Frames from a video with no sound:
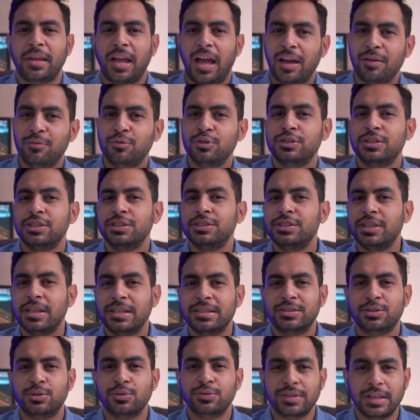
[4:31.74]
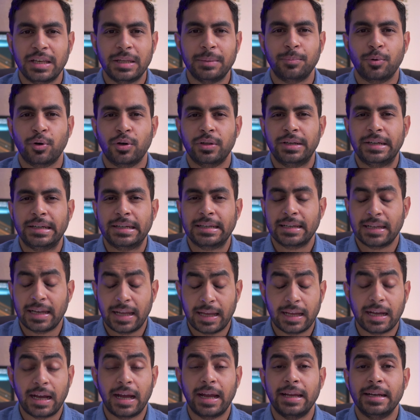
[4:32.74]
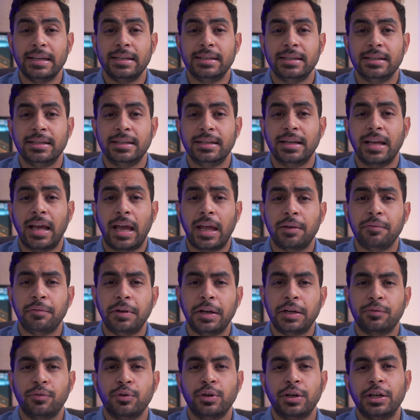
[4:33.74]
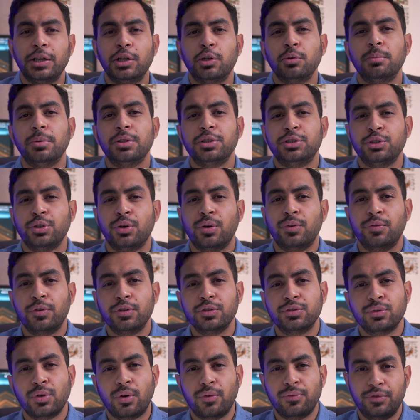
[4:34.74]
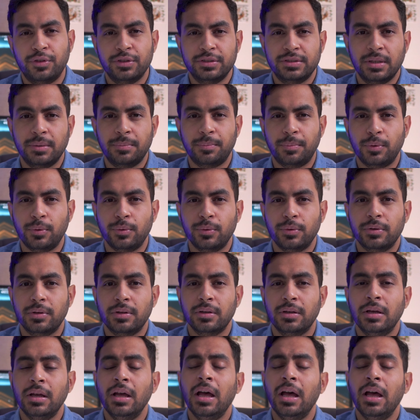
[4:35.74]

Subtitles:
I would suggest to sleep on it like I did and wait for it to mature for software support.